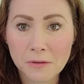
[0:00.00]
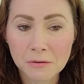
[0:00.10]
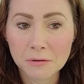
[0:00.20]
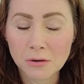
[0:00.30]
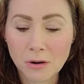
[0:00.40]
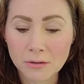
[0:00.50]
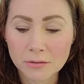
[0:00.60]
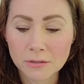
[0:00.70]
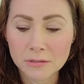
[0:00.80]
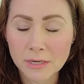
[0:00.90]
favorite
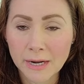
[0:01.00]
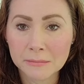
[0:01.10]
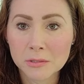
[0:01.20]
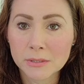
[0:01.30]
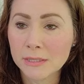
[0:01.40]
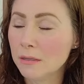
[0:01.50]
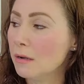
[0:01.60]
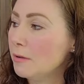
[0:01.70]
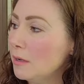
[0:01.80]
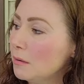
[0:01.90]
authors. Absolutely
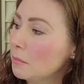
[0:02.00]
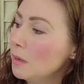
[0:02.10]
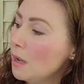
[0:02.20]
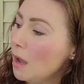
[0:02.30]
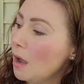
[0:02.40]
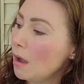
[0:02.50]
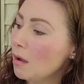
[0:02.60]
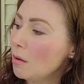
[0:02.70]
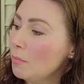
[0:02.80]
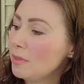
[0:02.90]
love him.
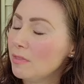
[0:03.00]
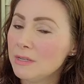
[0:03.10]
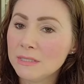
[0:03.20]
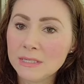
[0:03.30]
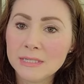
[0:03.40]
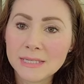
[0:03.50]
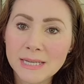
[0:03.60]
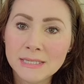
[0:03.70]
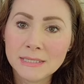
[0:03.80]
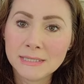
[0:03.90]
Um, but this is
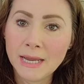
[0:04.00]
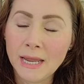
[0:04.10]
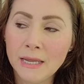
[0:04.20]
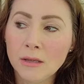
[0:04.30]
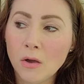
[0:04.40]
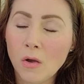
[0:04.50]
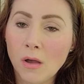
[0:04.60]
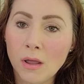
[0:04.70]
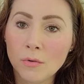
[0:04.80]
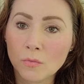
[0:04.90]
his take
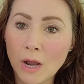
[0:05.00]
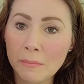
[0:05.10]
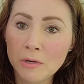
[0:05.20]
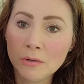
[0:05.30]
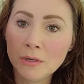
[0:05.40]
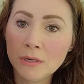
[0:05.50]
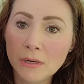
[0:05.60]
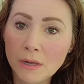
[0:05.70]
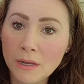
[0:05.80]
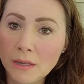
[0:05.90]
on Robin Hood.
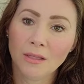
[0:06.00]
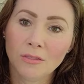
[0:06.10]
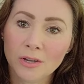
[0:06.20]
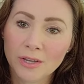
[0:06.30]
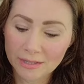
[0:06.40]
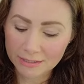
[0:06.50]
And, and look at